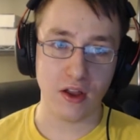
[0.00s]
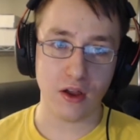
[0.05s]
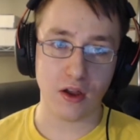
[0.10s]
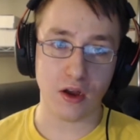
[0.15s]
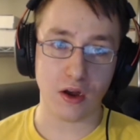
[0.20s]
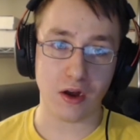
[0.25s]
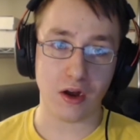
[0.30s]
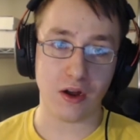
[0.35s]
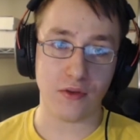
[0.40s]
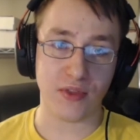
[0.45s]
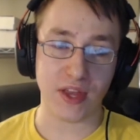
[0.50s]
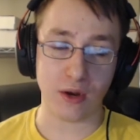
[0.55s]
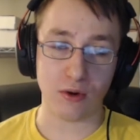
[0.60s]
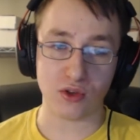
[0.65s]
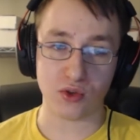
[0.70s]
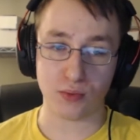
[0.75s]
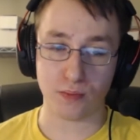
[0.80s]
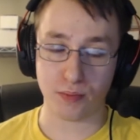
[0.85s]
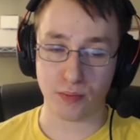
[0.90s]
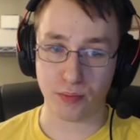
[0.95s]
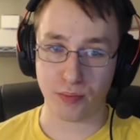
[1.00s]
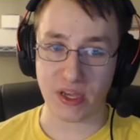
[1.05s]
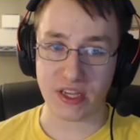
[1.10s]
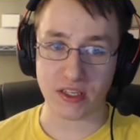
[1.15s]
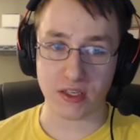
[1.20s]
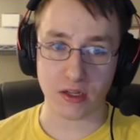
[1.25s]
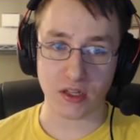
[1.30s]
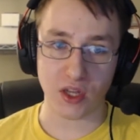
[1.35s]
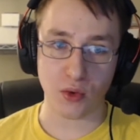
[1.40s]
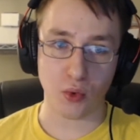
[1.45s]
That was
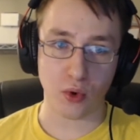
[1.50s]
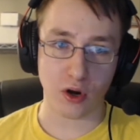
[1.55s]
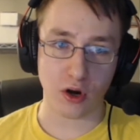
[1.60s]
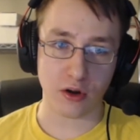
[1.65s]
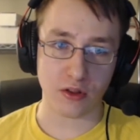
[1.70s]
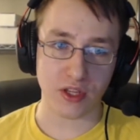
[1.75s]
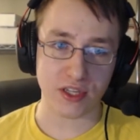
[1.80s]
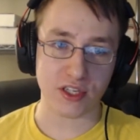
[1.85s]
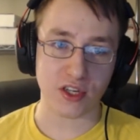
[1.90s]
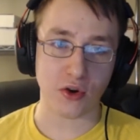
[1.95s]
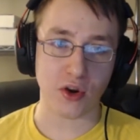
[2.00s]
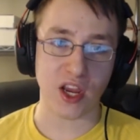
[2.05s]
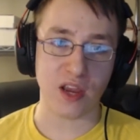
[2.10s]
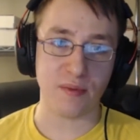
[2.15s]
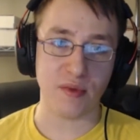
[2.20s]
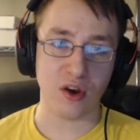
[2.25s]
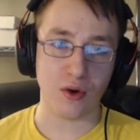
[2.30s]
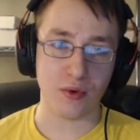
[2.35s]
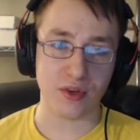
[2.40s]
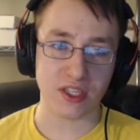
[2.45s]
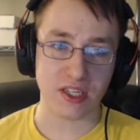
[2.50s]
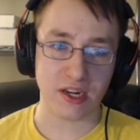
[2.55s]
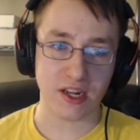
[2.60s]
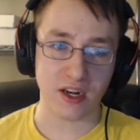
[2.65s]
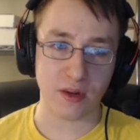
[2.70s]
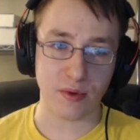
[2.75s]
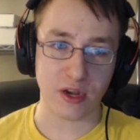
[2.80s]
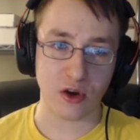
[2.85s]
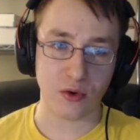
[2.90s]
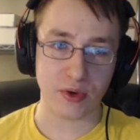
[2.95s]
basically what our listener email was sent in
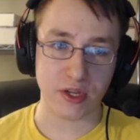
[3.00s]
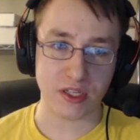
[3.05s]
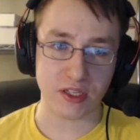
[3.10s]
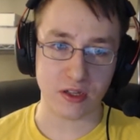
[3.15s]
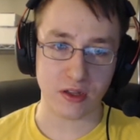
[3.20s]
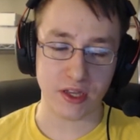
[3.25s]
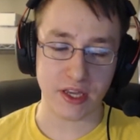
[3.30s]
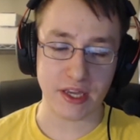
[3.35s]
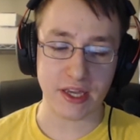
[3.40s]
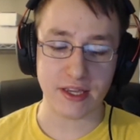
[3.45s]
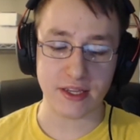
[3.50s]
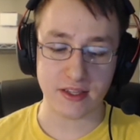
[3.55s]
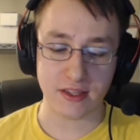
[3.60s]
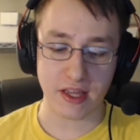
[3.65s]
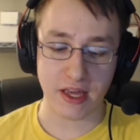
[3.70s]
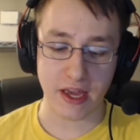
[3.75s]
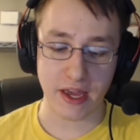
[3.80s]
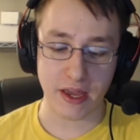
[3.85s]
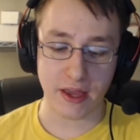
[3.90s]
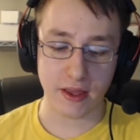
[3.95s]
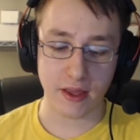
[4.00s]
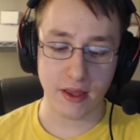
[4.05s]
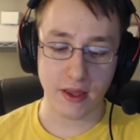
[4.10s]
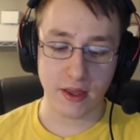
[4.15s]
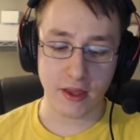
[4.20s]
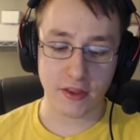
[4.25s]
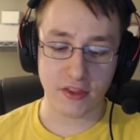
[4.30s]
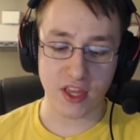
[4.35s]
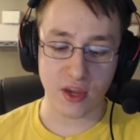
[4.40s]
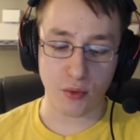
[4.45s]
about recently, is that
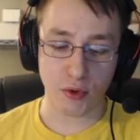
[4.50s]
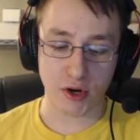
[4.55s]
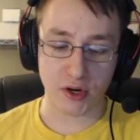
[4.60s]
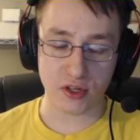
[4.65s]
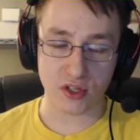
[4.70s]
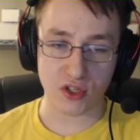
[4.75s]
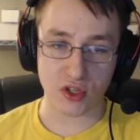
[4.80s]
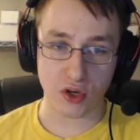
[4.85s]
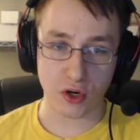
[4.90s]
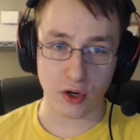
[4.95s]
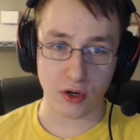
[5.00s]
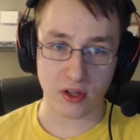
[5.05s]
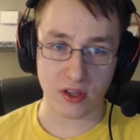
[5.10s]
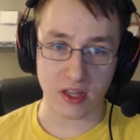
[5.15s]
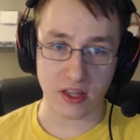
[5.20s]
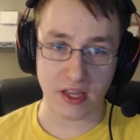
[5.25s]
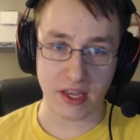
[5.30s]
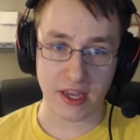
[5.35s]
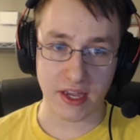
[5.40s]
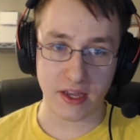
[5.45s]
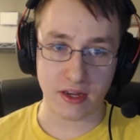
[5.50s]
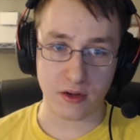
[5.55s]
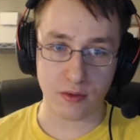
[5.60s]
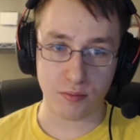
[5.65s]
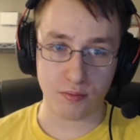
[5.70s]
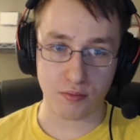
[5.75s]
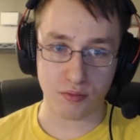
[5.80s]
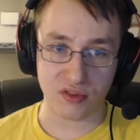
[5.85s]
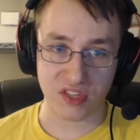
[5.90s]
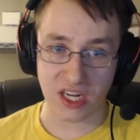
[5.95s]
they were concerned that they had
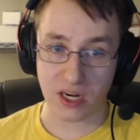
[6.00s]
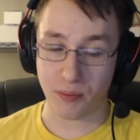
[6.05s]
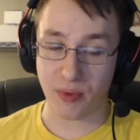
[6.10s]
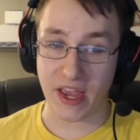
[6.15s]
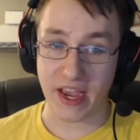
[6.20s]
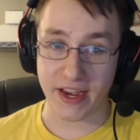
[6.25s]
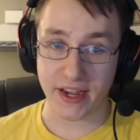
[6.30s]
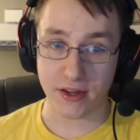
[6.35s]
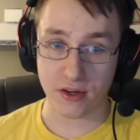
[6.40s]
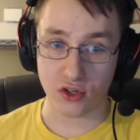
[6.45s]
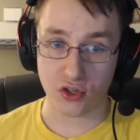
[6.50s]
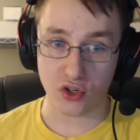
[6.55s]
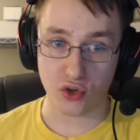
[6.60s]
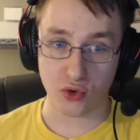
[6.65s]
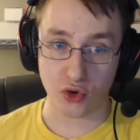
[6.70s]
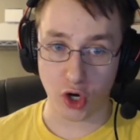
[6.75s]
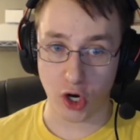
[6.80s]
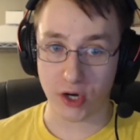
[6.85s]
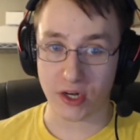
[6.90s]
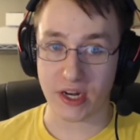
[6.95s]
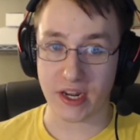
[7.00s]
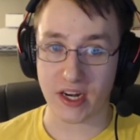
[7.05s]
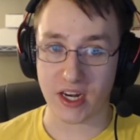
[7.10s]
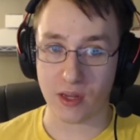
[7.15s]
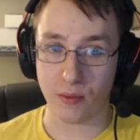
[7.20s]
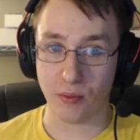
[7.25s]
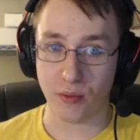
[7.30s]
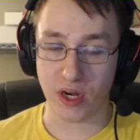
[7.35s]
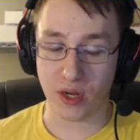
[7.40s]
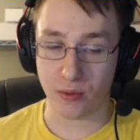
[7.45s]
sent a package to Card
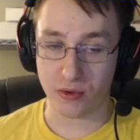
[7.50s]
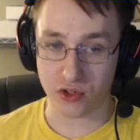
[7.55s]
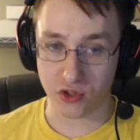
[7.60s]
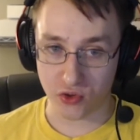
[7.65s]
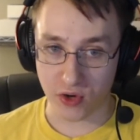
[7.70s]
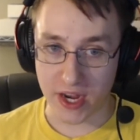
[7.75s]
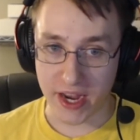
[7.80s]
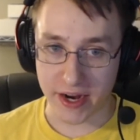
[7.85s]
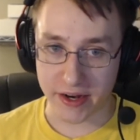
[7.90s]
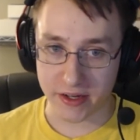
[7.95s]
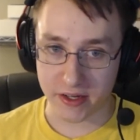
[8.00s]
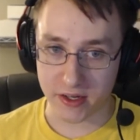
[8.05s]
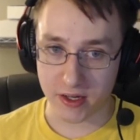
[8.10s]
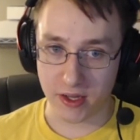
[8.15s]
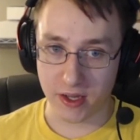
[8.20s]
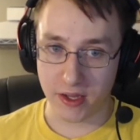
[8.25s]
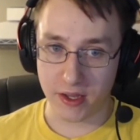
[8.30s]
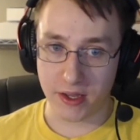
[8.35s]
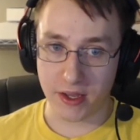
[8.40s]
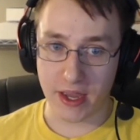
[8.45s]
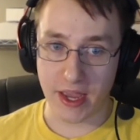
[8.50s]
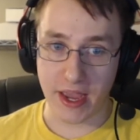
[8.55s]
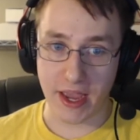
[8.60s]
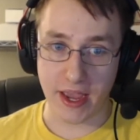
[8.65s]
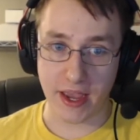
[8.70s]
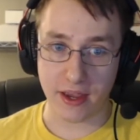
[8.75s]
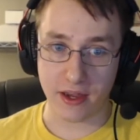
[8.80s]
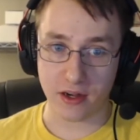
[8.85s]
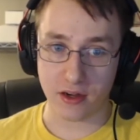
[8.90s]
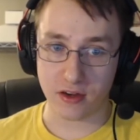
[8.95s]
Kingdom and it was tracked,
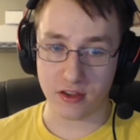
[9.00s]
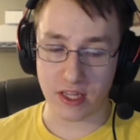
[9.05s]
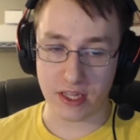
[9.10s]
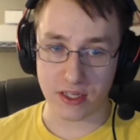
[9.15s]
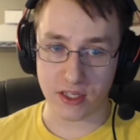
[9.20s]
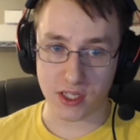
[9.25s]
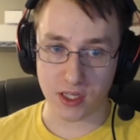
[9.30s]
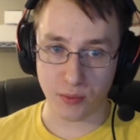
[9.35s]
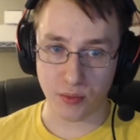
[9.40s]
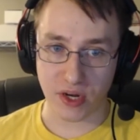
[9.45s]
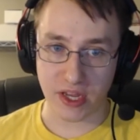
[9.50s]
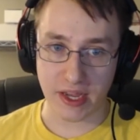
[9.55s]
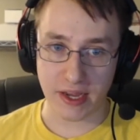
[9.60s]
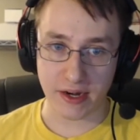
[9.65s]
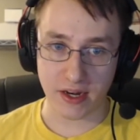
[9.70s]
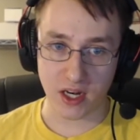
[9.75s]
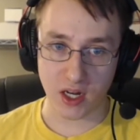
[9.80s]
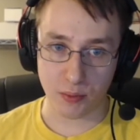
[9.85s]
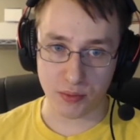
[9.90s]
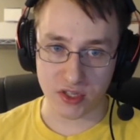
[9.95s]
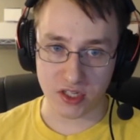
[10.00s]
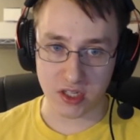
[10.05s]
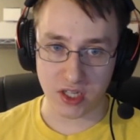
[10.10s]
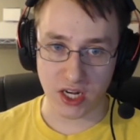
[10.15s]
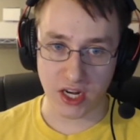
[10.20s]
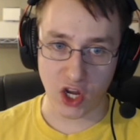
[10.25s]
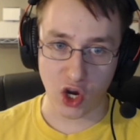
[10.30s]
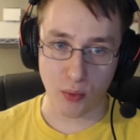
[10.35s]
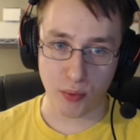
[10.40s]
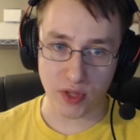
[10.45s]
and then somebody ended up
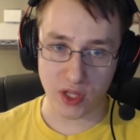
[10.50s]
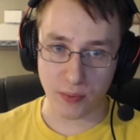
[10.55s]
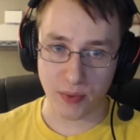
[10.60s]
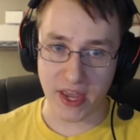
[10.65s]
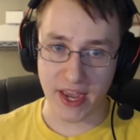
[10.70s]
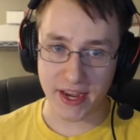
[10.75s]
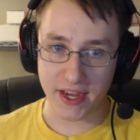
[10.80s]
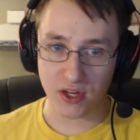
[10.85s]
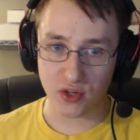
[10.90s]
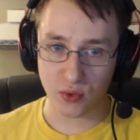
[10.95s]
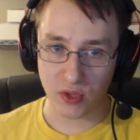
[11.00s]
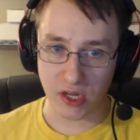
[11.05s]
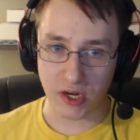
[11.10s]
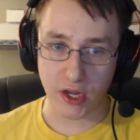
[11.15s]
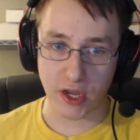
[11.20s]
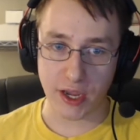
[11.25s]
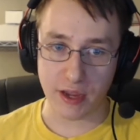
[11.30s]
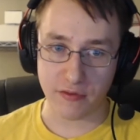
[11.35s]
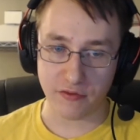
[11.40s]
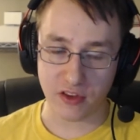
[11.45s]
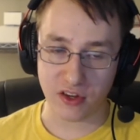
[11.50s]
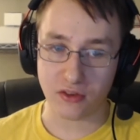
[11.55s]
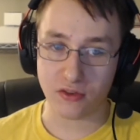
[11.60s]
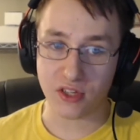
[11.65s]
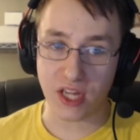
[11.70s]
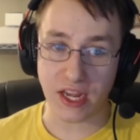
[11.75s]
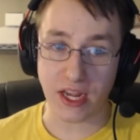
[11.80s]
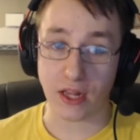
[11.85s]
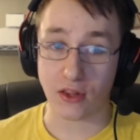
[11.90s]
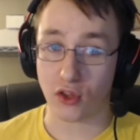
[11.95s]
slitting open the package with a knife and
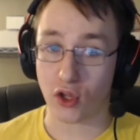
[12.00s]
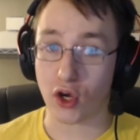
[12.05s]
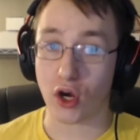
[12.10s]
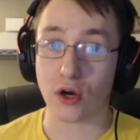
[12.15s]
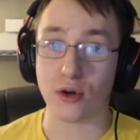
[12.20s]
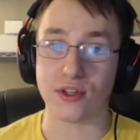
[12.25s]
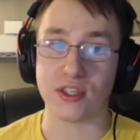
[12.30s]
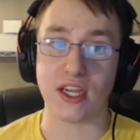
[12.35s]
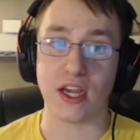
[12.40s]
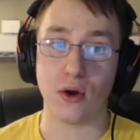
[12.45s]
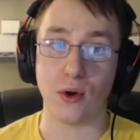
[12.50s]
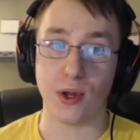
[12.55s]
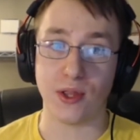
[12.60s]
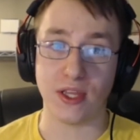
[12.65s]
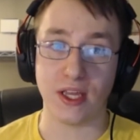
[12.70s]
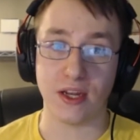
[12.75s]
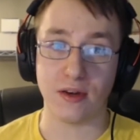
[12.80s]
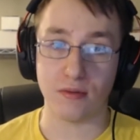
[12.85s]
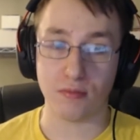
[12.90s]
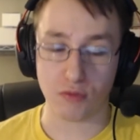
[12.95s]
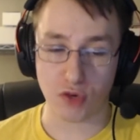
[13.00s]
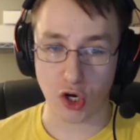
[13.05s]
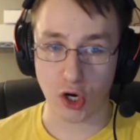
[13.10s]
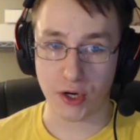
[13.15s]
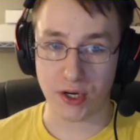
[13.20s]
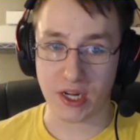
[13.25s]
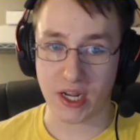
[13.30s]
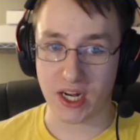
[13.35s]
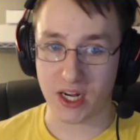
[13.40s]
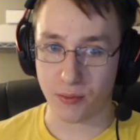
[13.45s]
taking the cards out, and then
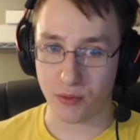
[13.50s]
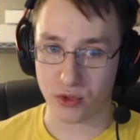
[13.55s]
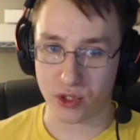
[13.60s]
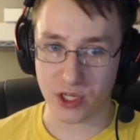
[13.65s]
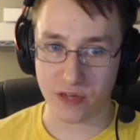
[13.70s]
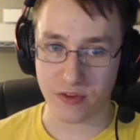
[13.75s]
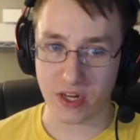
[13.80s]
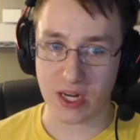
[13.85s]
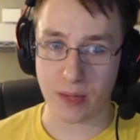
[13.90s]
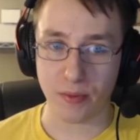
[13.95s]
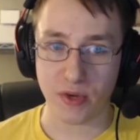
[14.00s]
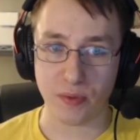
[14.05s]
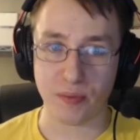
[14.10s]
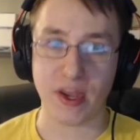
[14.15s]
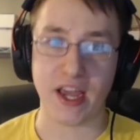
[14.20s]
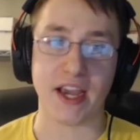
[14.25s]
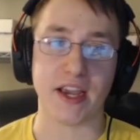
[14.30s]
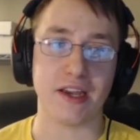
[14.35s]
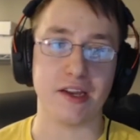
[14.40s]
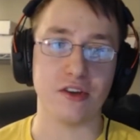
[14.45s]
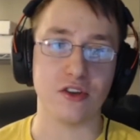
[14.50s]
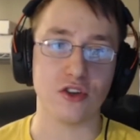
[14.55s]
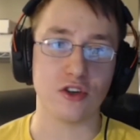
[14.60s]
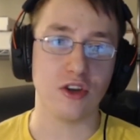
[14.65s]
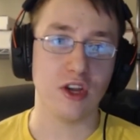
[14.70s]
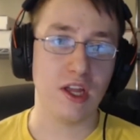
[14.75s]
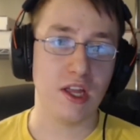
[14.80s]
Card Kingdom received an empty package.